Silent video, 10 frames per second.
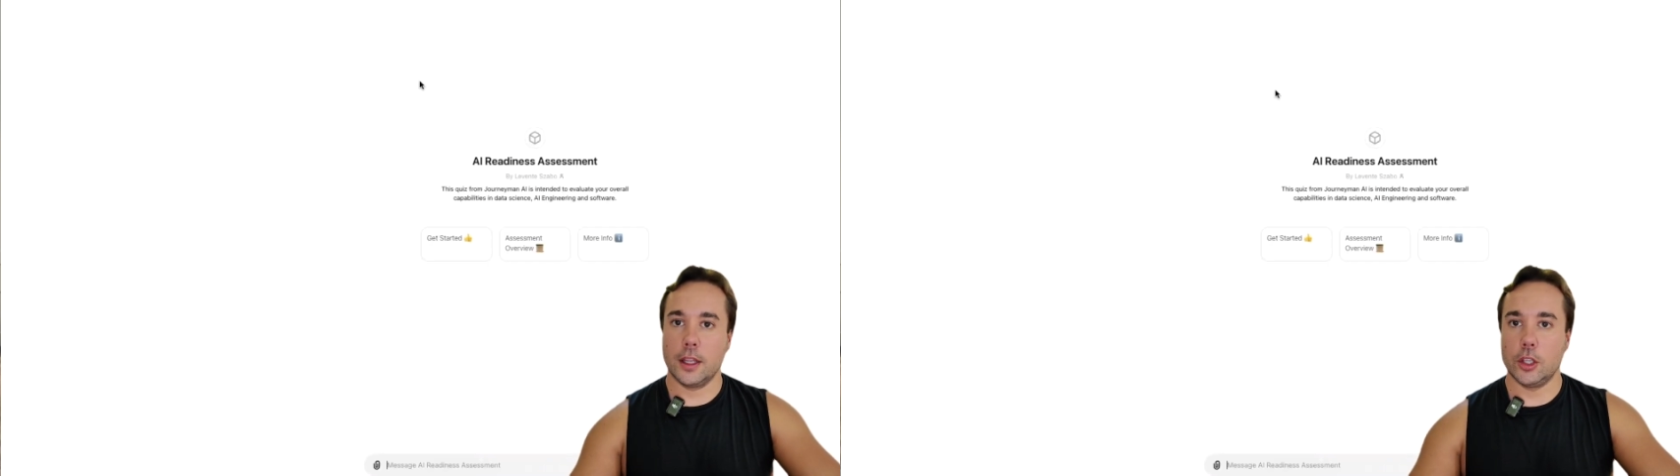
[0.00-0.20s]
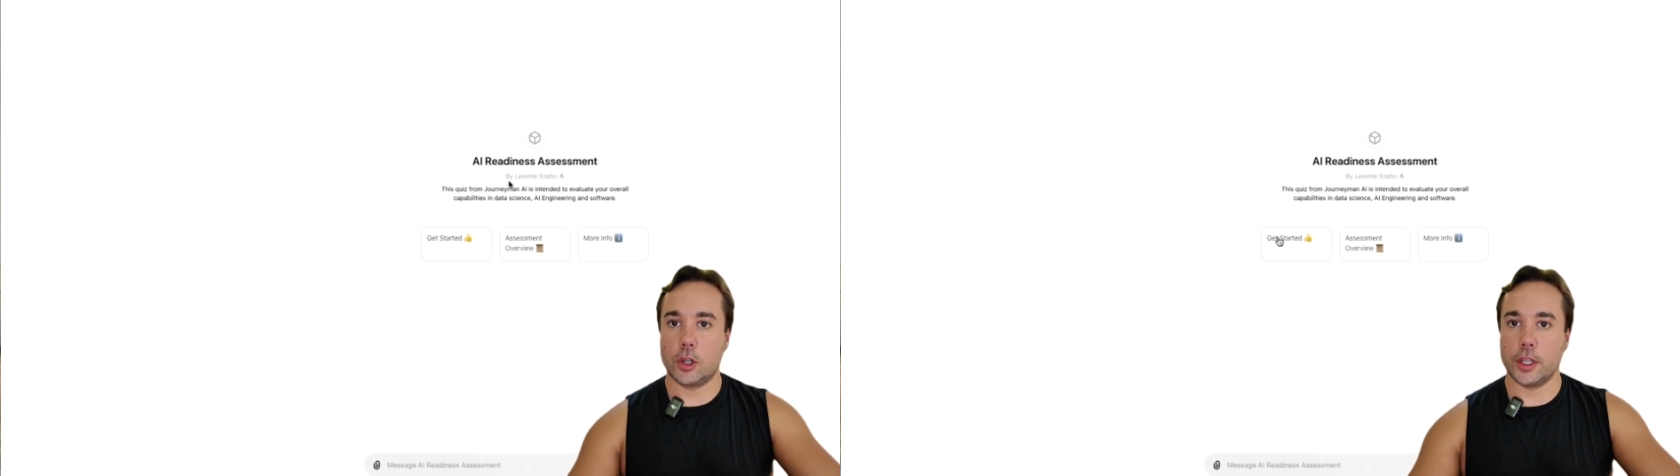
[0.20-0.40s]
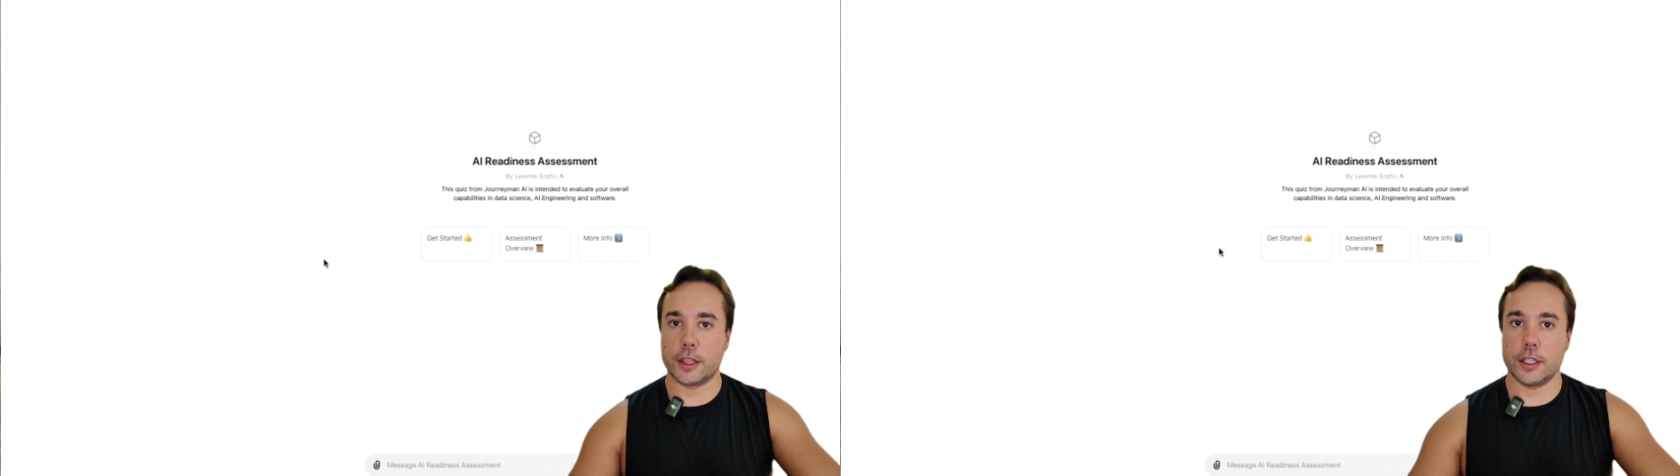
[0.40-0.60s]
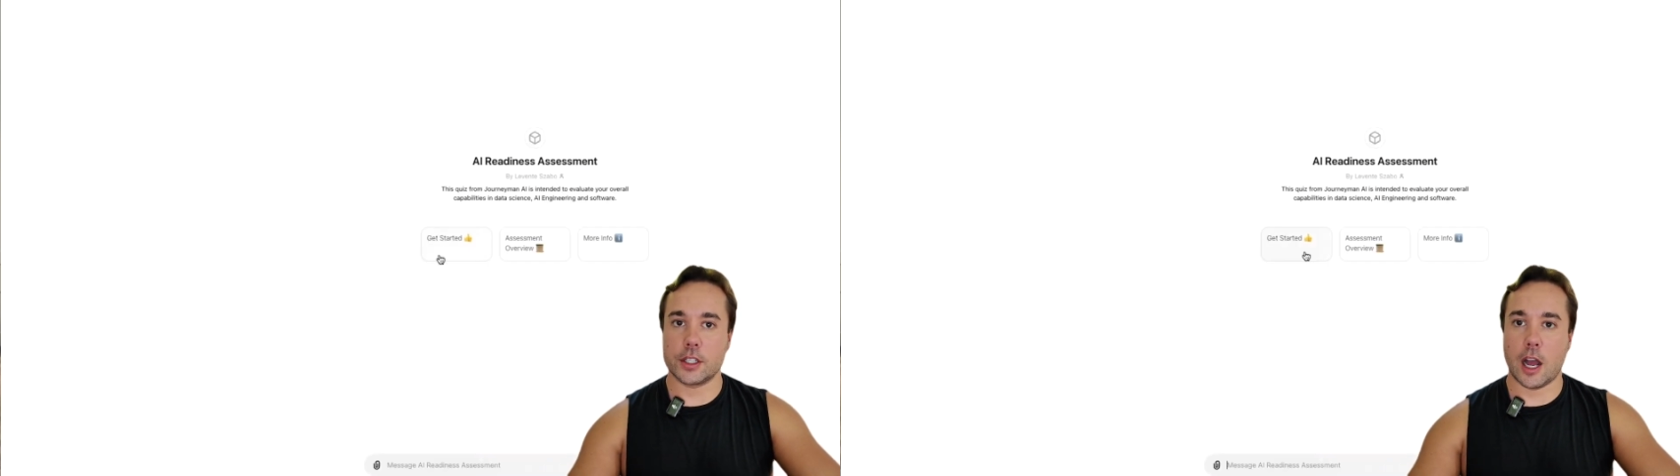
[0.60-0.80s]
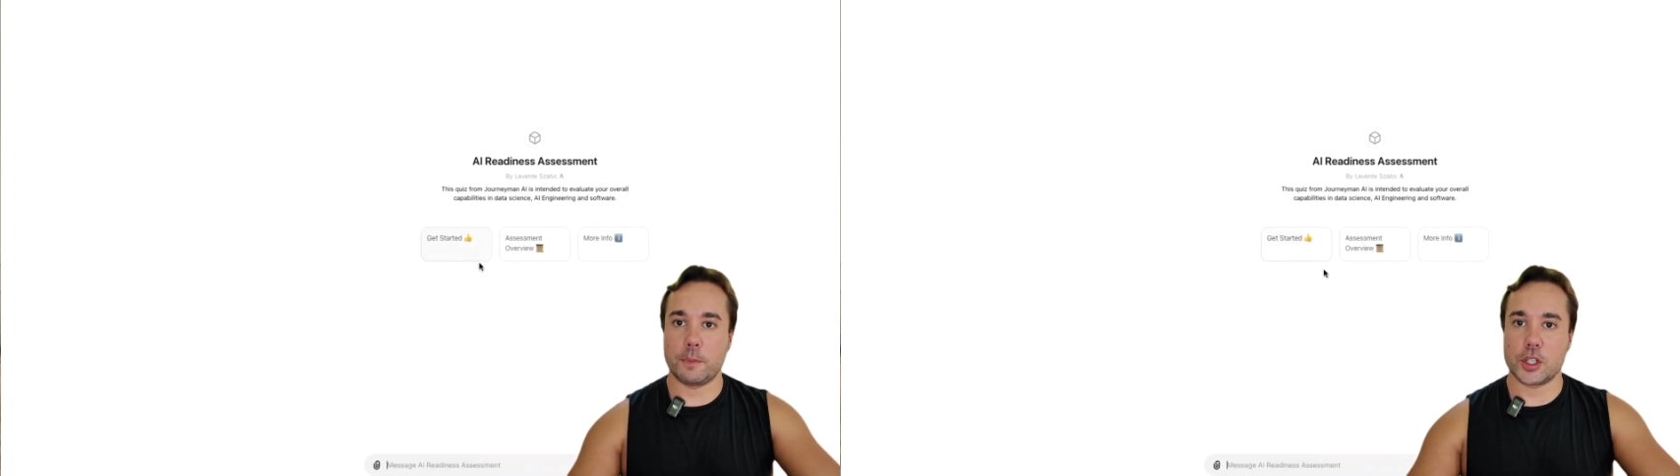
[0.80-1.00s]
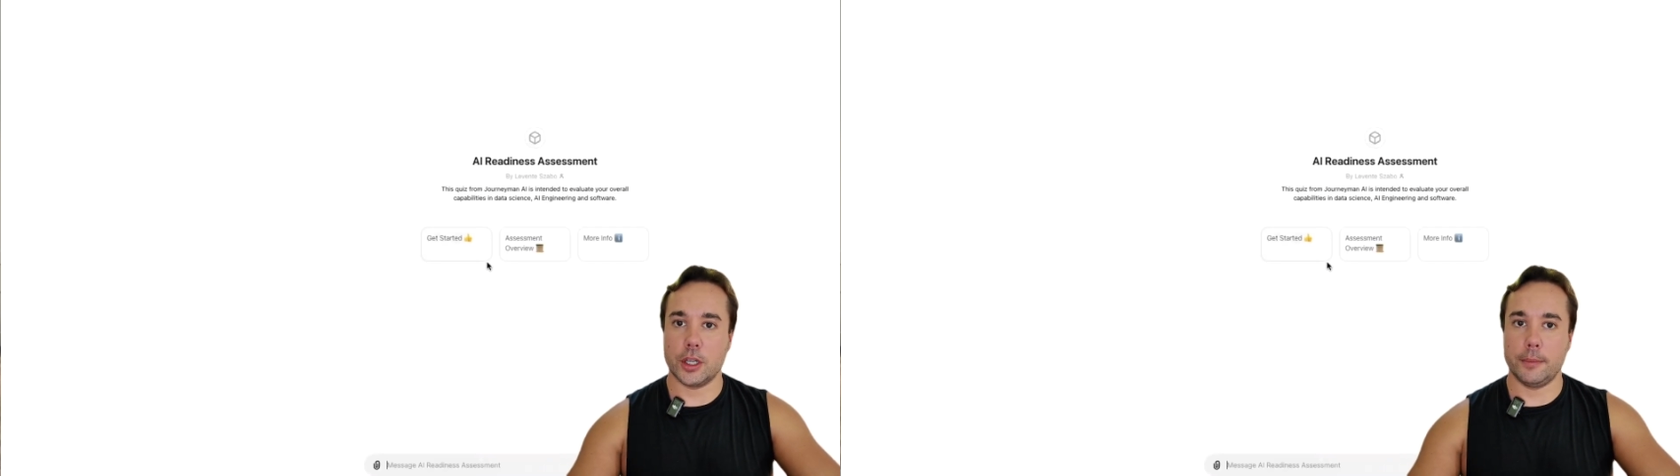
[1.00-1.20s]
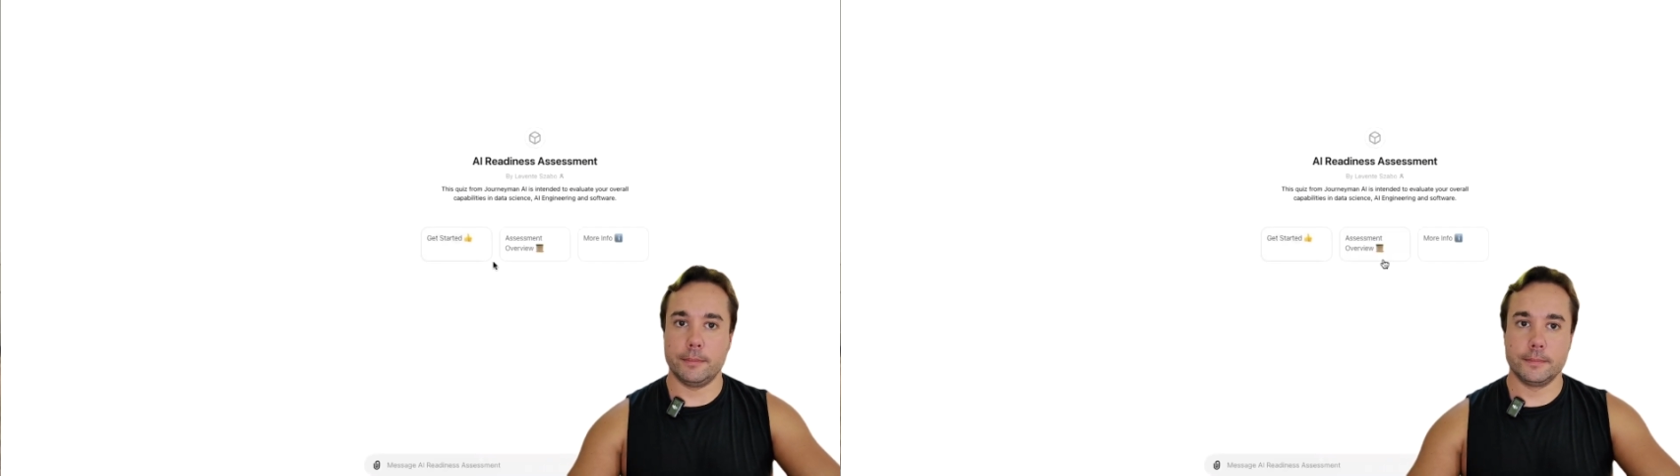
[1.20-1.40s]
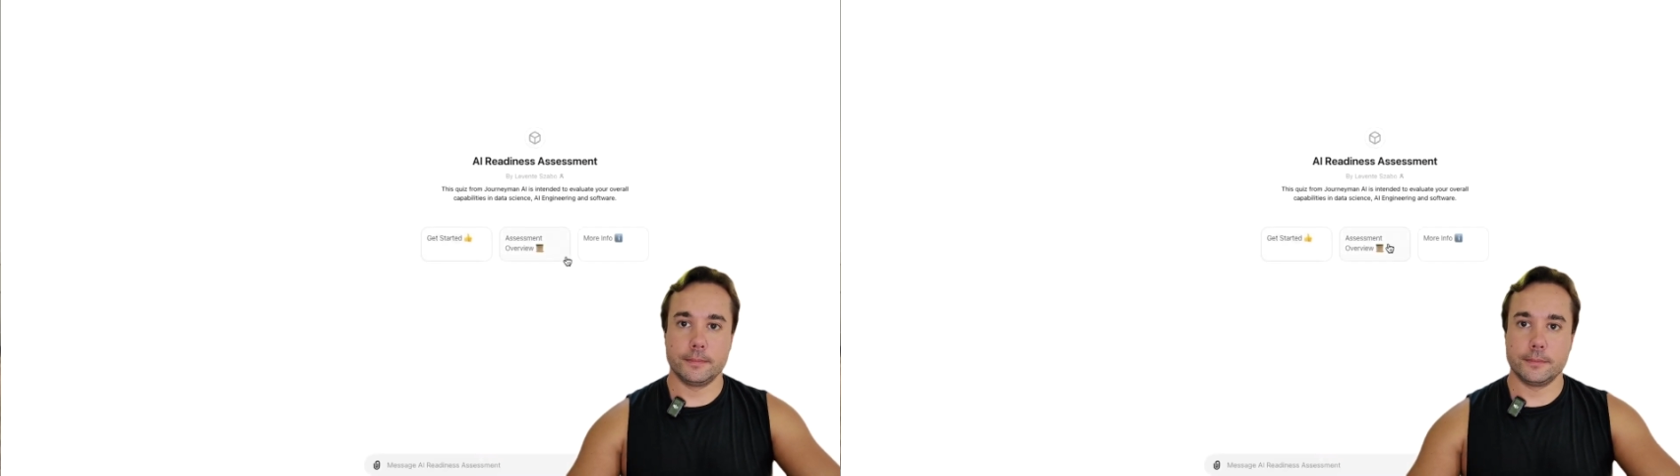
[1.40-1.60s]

You click this option,